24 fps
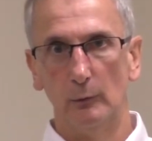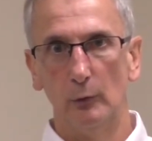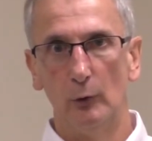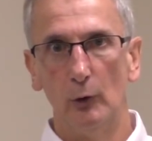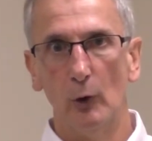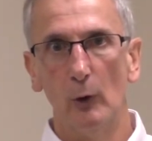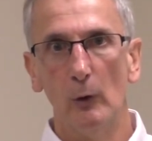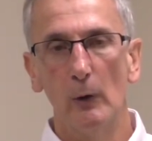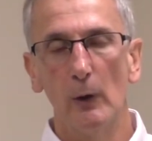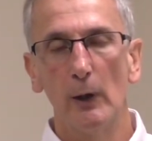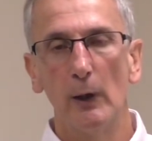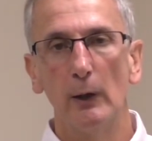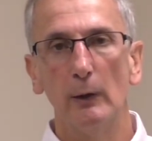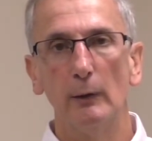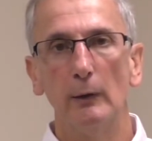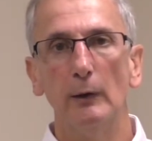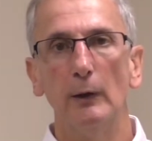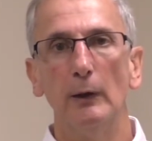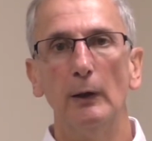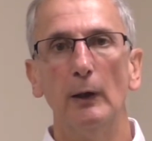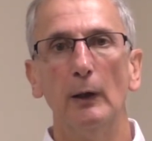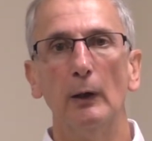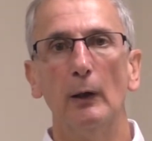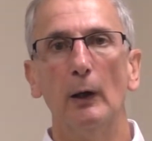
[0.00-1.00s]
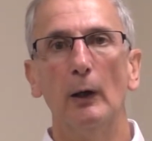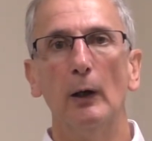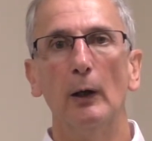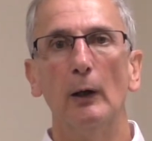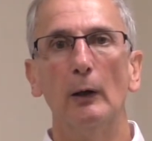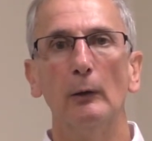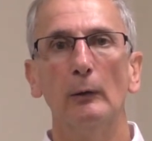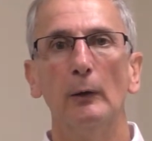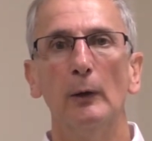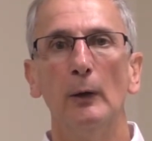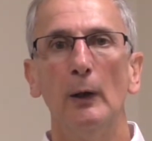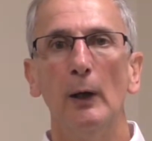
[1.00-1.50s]
doing it, the
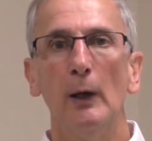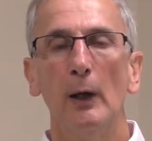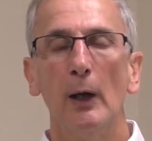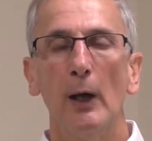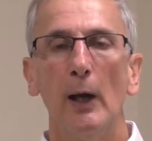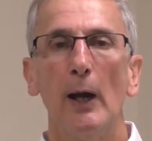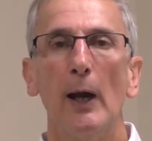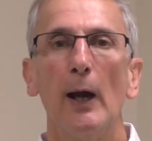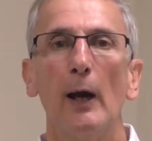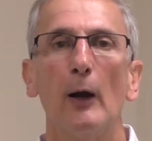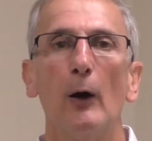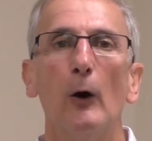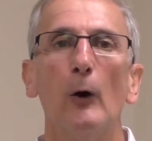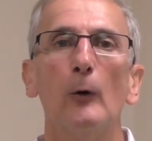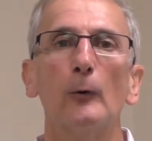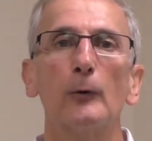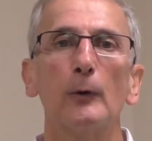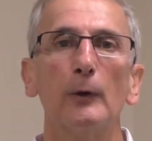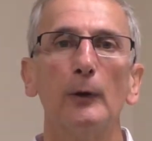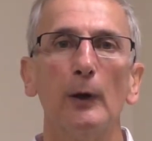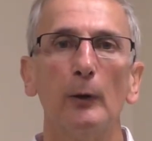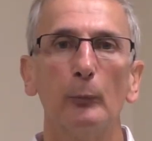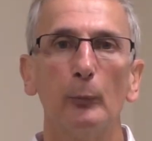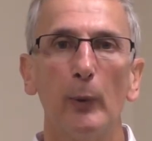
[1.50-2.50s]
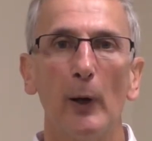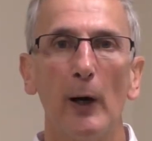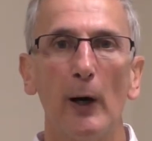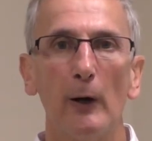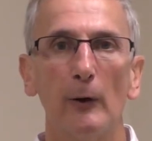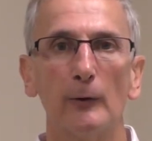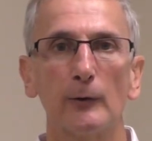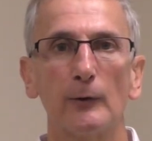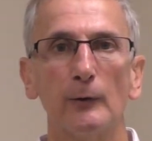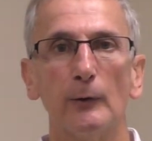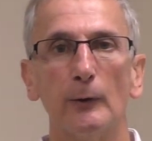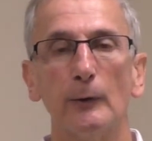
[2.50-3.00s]
alternate
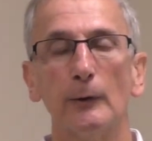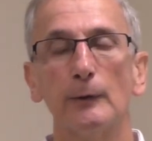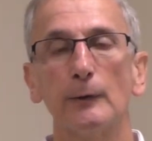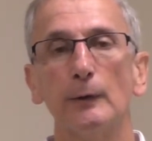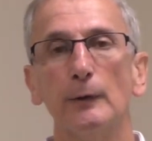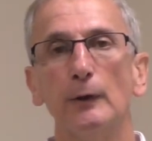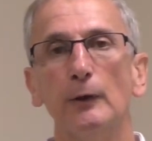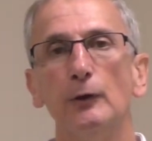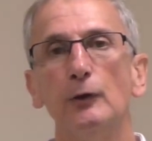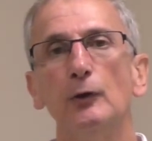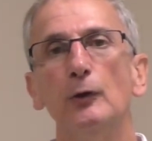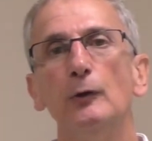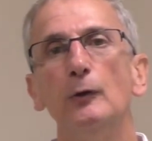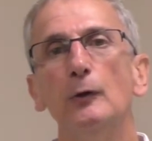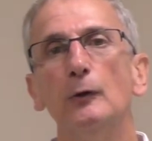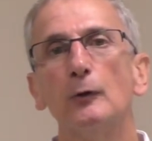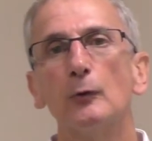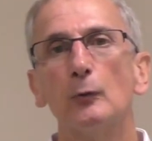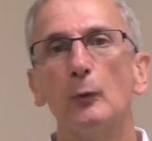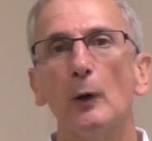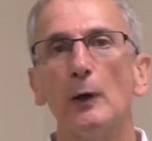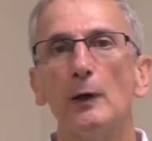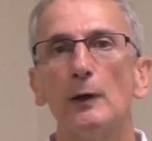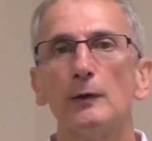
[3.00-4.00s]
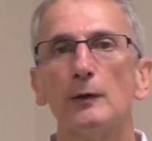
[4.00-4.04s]
power source, is you use what